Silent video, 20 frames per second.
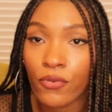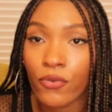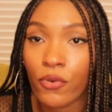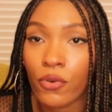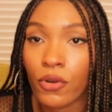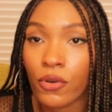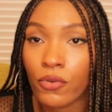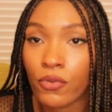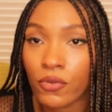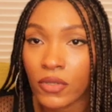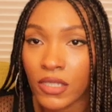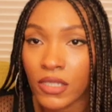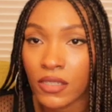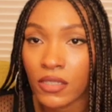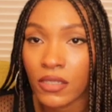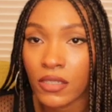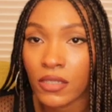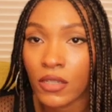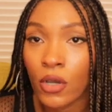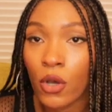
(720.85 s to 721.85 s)
for a
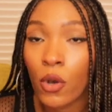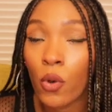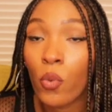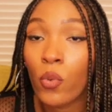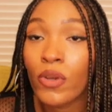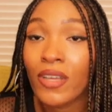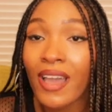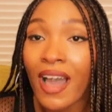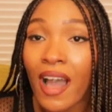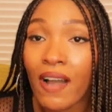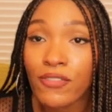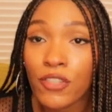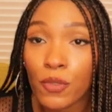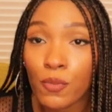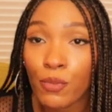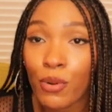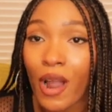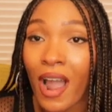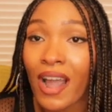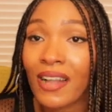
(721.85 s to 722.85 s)
reason. We have to
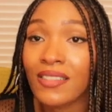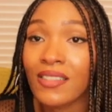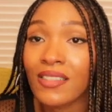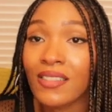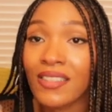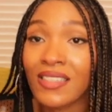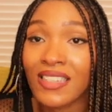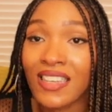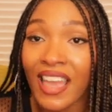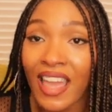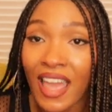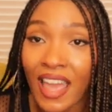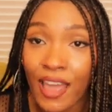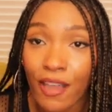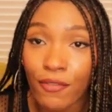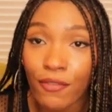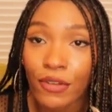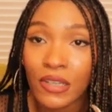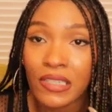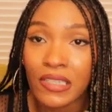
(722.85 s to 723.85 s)
practice it
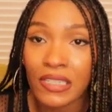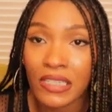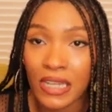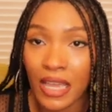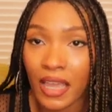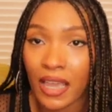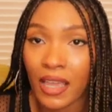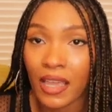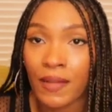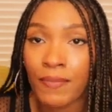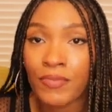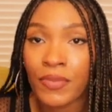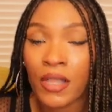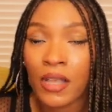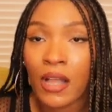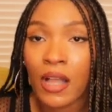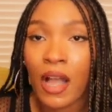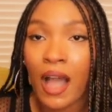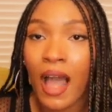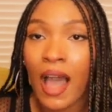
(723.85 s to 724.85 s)
every day.
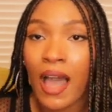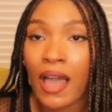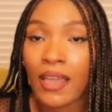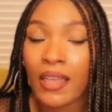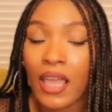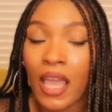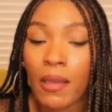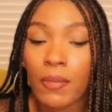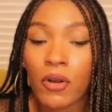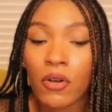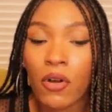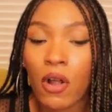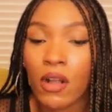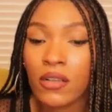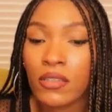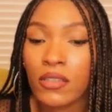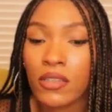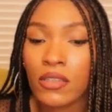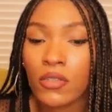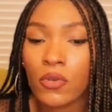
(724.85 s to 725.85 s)
I came
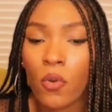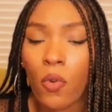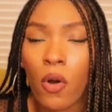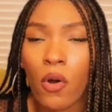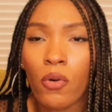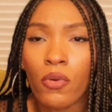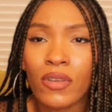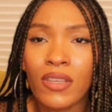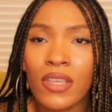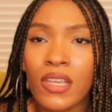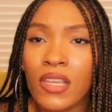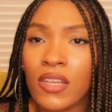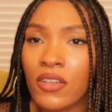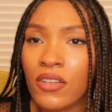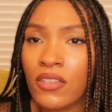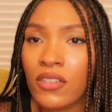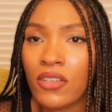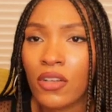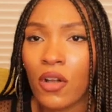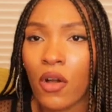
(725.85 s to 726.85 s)
across this quote
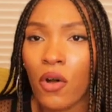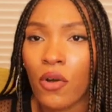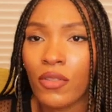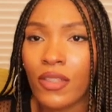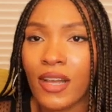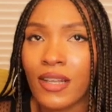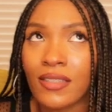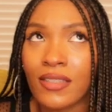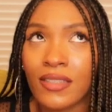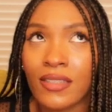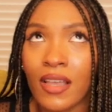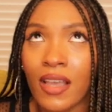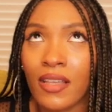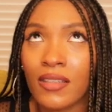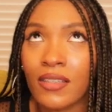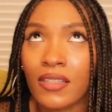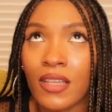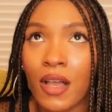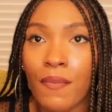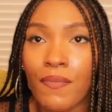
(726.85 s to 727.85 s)
years ago that
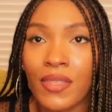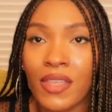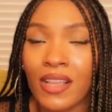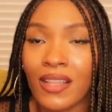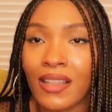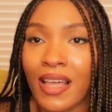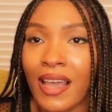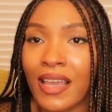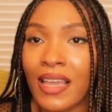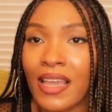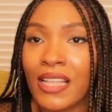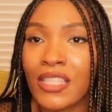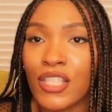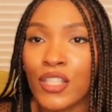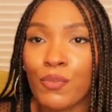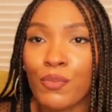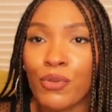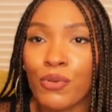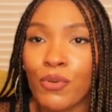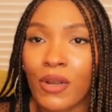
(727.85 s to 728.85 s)
said something like,
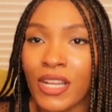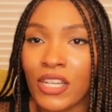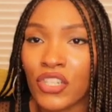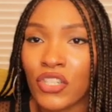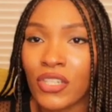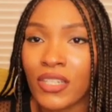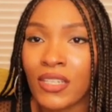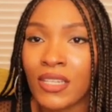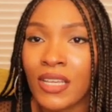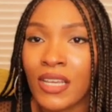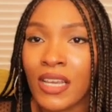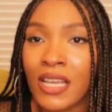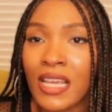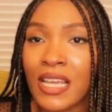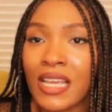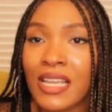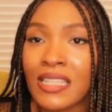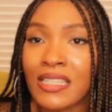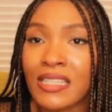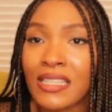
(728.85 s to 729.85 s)
inspiration
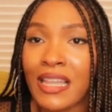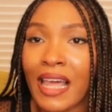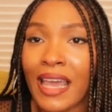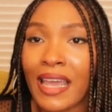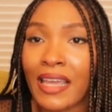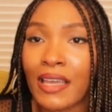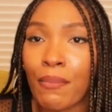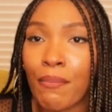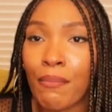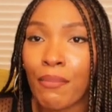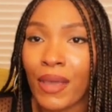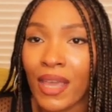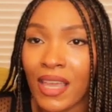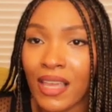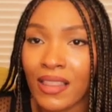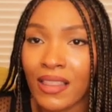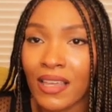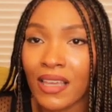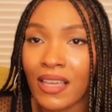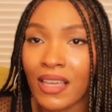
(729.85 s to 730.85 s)
is like
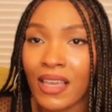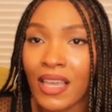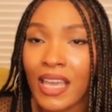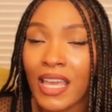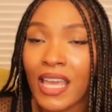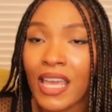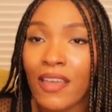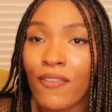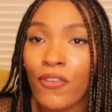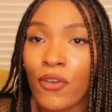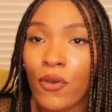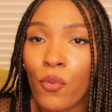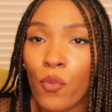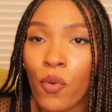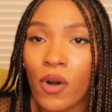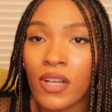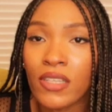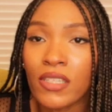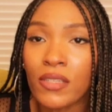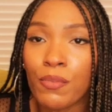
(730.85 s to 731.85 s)
bathing. If it
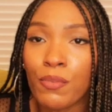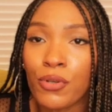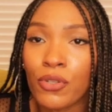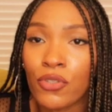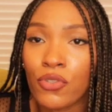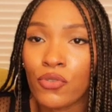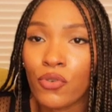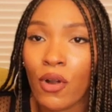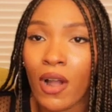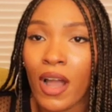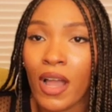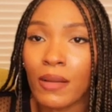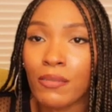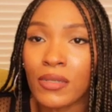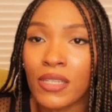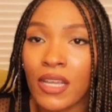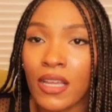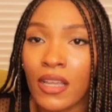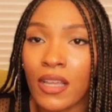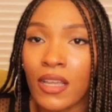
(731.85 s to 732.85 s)
wasn't
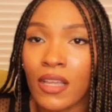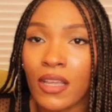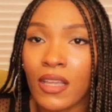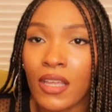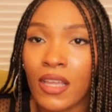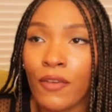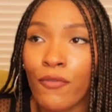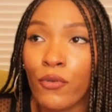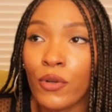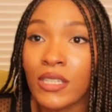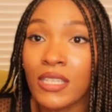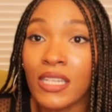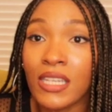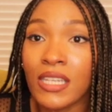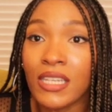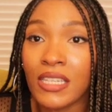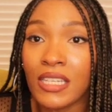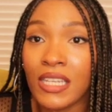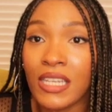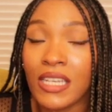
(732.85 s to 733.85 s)
prescribed, if we
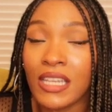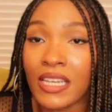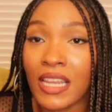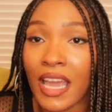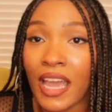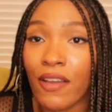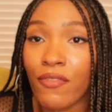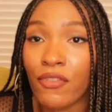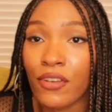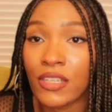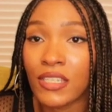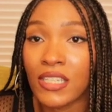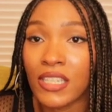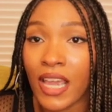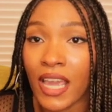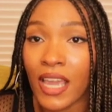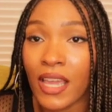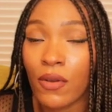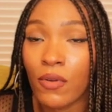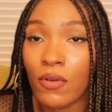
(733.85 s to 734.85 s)
didn't need it every
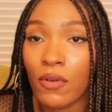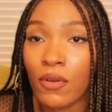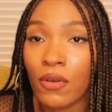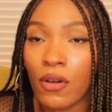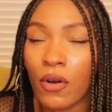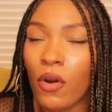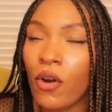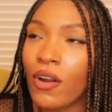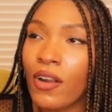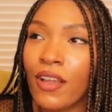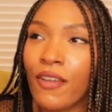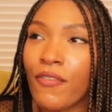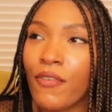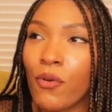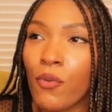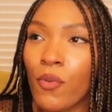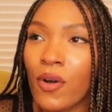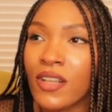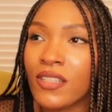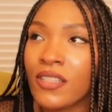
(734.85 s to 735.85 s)
day, or if
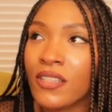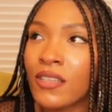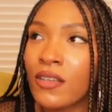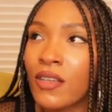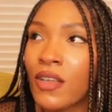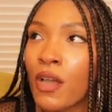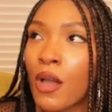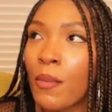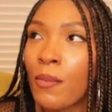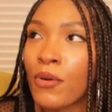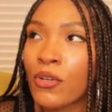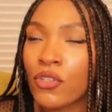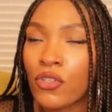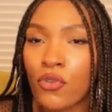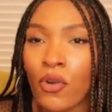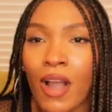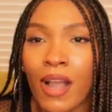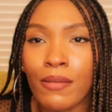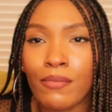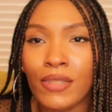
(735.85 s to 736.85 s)
it wasn't
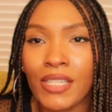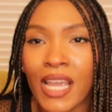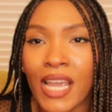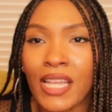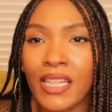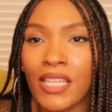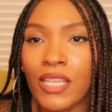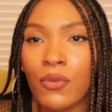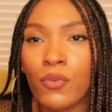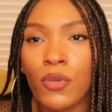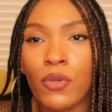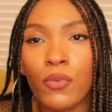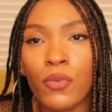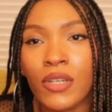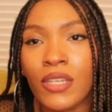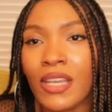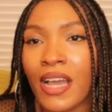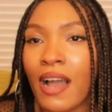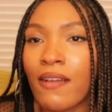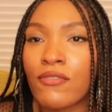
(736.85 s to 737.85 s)
prescribed daily, we
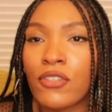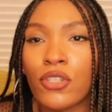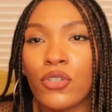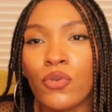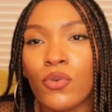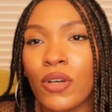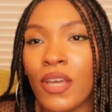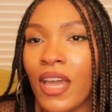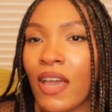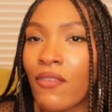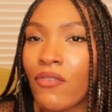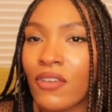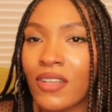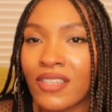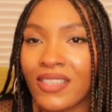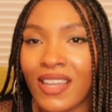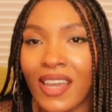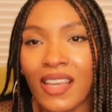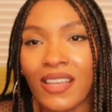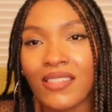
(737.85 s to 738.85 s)
wouldn't have to do it every
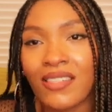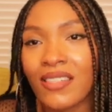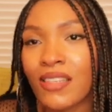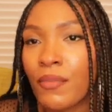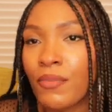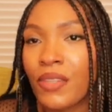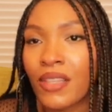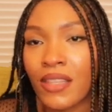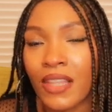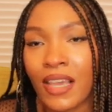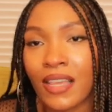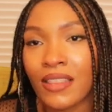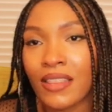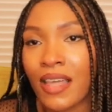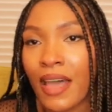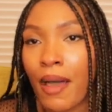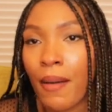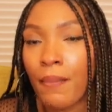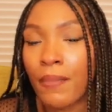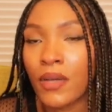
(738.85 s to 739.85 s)
day, something like
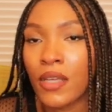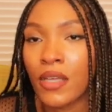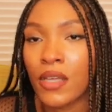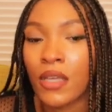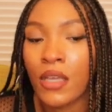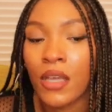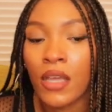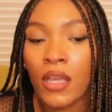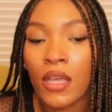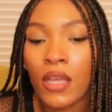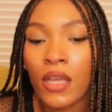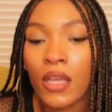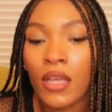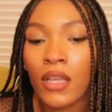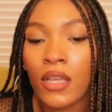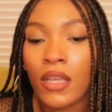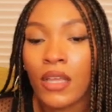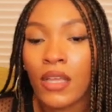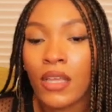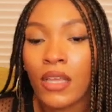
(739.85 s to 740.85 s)
that. But
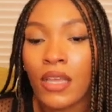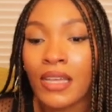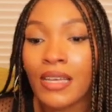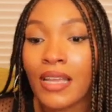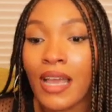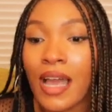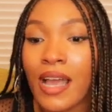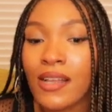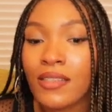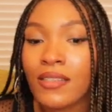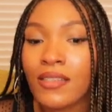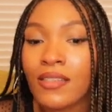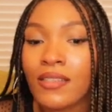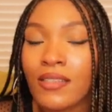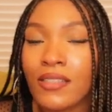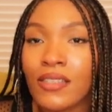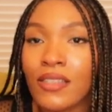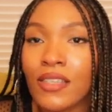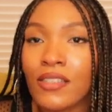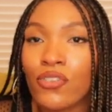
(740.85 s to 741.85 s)
in
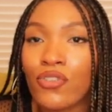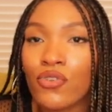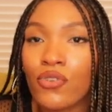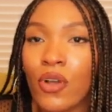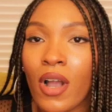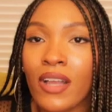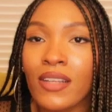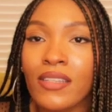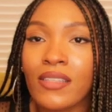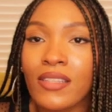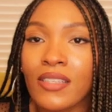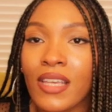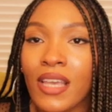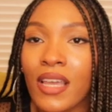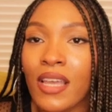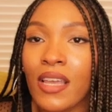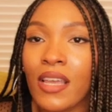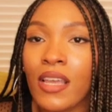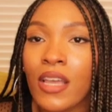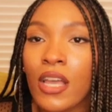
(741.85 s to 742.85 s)
essence, it's trying to
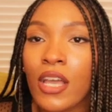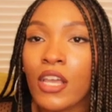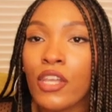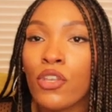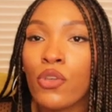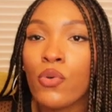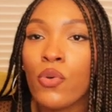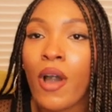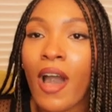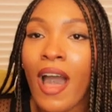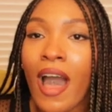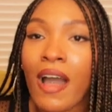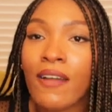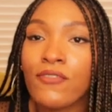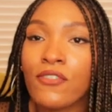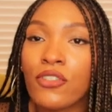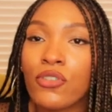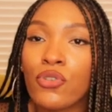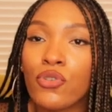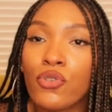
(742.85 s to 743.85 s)
say you have
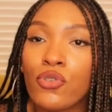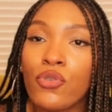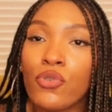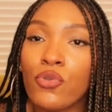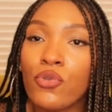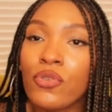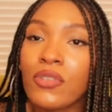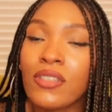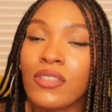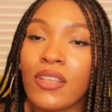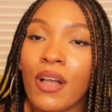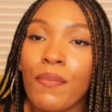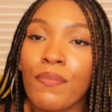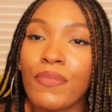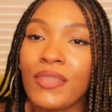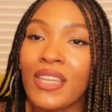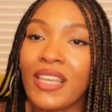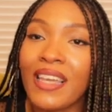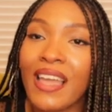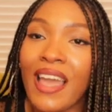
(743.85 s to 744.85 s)
to do
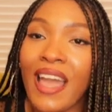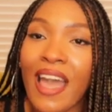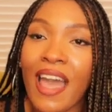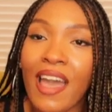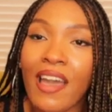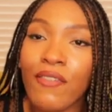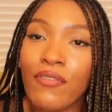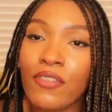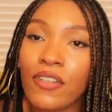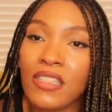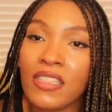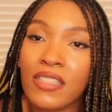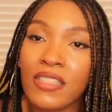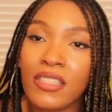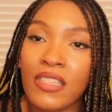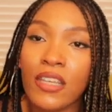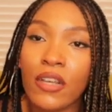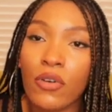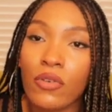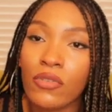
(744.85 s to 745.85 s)
something every
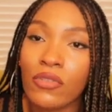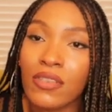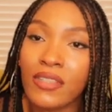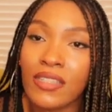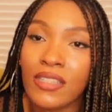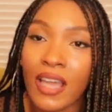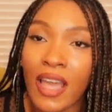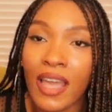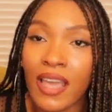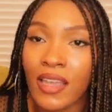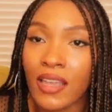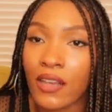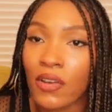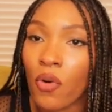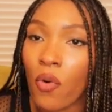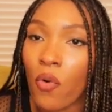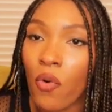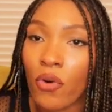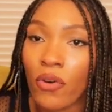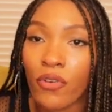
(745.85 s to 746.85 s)
single day in
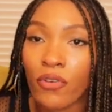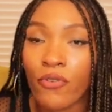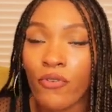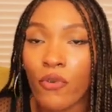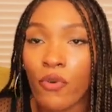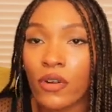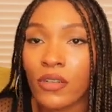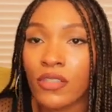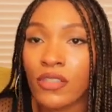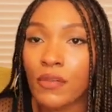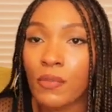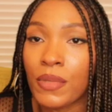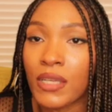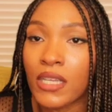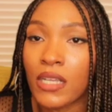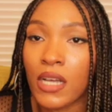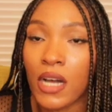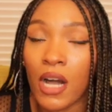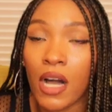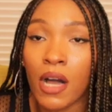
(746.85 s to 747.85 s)
order for it to
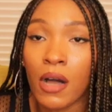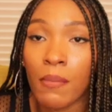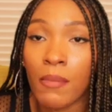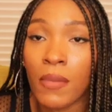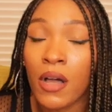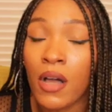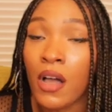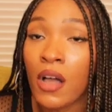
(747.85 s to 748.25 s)
become